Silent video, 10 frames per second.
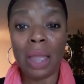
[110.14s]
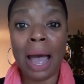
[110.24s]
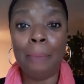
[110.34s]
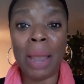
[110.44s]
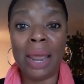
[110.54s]

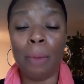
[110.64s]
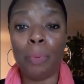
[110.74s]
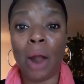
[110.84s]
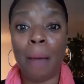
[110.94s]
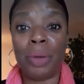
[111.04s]
I made a
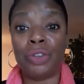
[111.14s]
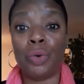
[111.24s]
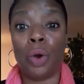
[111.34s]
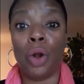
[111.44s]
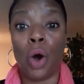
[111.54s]
promise
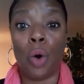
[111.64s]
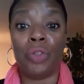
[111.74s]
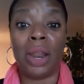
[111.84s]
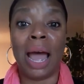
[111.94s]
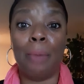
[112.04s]
or an
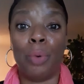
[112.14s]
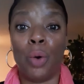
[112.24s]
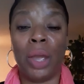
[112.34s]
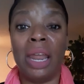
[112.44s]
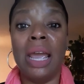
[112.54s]
oath and I
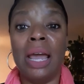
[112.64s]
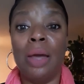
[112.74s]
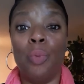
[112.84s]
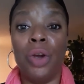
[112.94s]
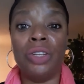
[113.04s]
broke it.
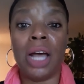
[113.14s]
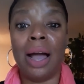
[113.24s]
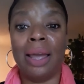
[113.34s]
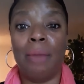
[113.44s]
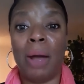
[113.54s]
We're
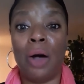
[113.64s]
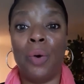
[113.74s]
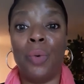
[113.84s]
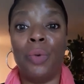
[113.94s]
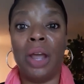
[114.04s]
talking
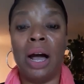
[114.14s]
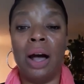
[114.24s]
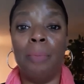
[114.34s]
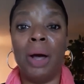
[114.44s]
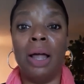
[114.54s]
about
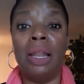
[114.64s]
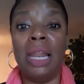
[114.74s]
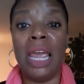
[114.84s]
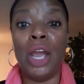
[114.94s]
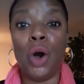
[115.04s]
um, a
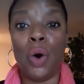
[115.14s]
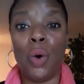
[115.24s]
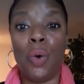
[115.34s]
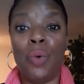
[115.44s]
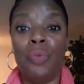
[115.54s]

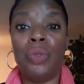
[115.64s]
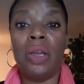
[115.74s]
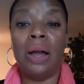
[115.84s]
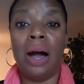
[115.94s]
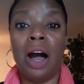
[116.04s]
legal
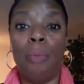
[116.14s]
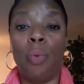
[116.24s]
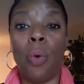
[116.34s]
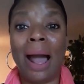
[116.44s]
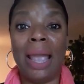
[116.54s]

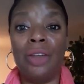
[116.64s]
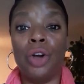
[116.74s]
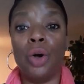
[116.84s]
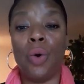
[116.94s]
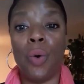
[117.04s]
um, right
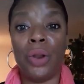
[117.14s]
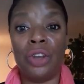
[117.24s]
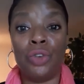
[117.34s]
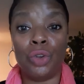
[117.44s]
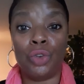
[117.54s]

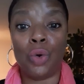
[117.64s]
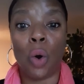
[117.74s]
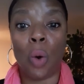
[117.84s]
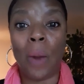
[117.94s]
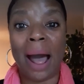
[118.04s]
according to
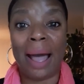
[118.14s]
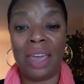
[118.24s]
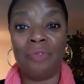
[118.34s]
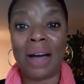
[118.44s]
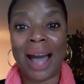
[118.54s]
Torah.
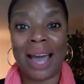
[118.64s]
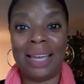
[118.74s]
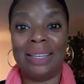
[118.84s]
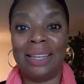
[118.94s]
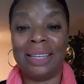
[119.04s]
If
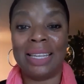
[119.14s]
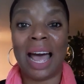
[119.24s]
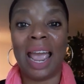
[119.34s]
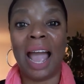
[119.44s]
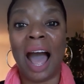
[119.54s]
I
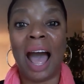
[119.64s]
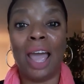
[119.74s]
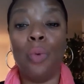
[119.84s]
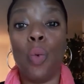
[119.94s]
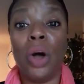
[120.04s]
decide
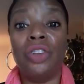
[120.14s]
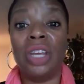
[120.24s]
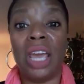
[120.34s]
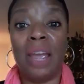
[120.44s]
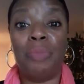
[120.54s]
I want
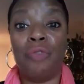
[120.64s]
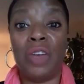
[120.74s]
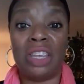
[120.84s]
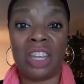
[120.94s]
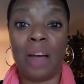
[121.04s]
to keep the
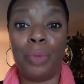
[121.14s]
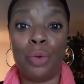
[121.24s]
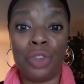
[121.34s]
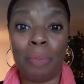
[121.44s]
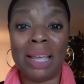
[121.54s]
feast, and I'm
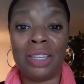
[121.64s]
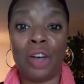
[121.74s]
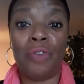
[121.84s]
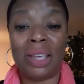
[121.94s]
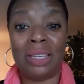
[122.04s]
using
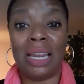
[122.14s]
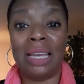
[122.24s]
myself as an